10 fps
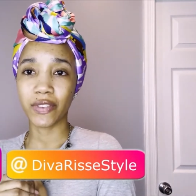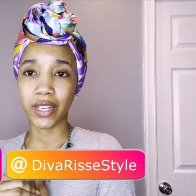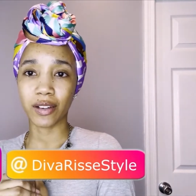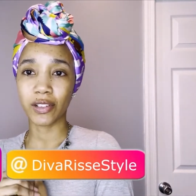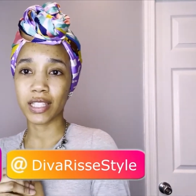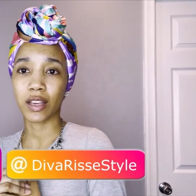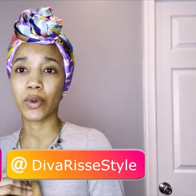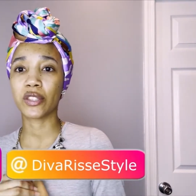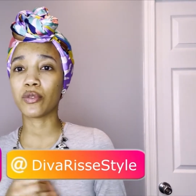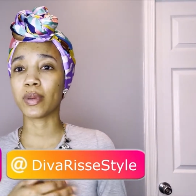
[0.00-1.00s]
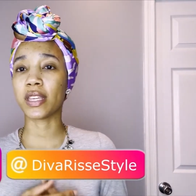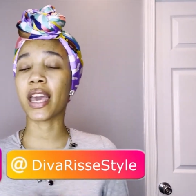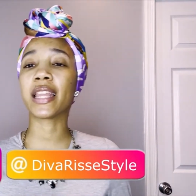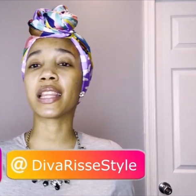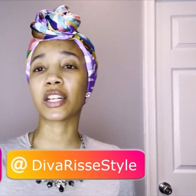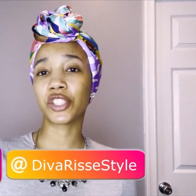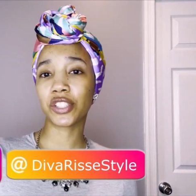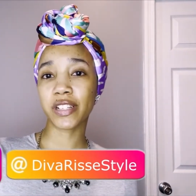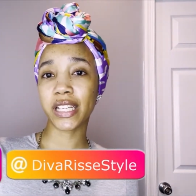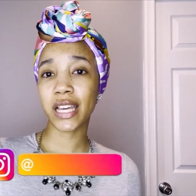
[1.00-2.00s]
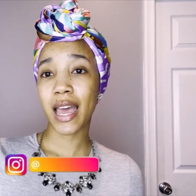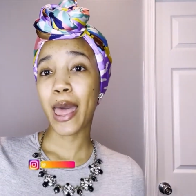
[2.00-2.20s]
video is going to be a luxury